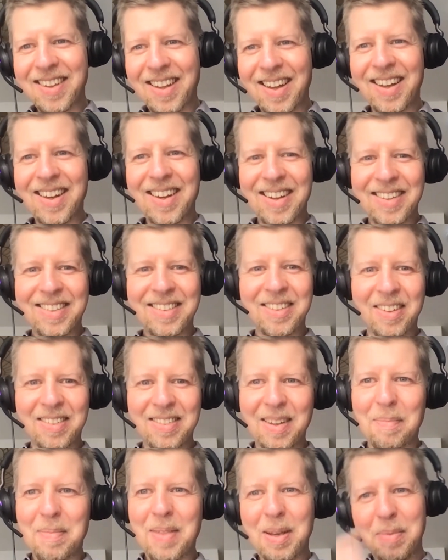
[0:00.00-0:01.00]
It's not
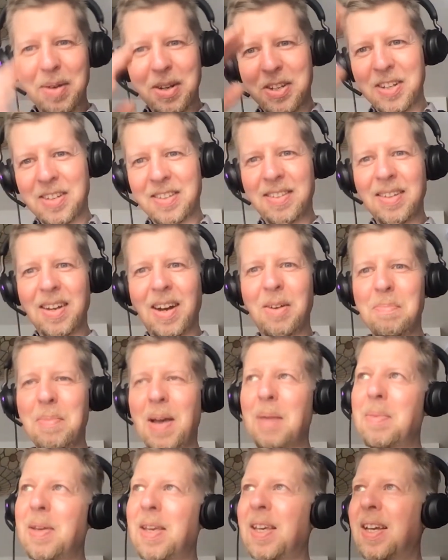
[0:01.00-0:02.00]
something which is, oh,
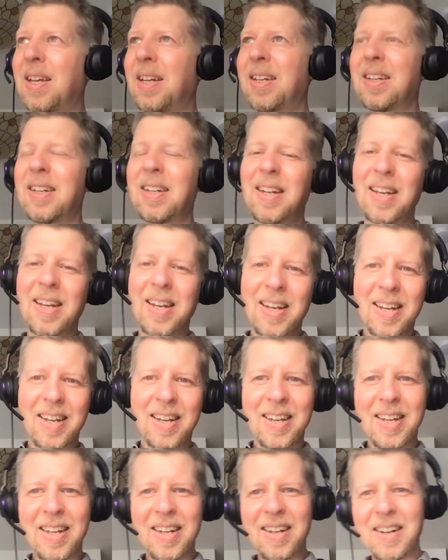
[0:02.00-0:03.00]
maybe
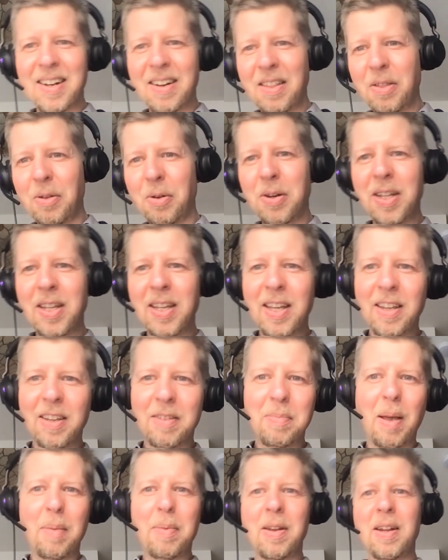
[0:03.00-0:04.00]
in 30
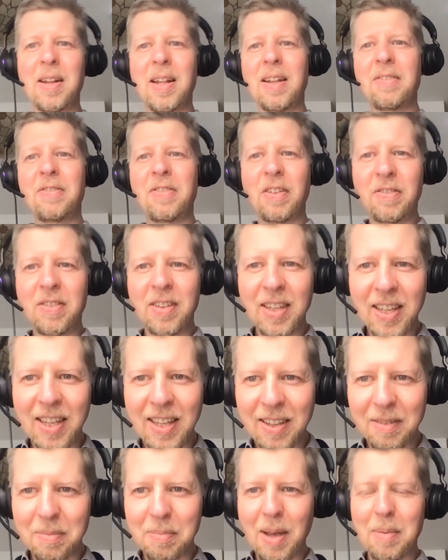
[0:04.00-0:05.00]
years, maybe in 50
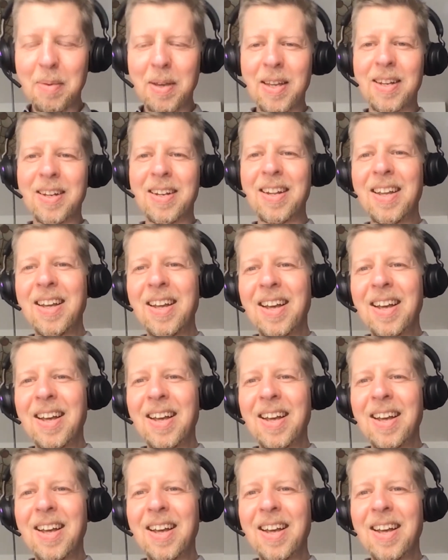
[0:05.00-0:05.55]
years, maybe in,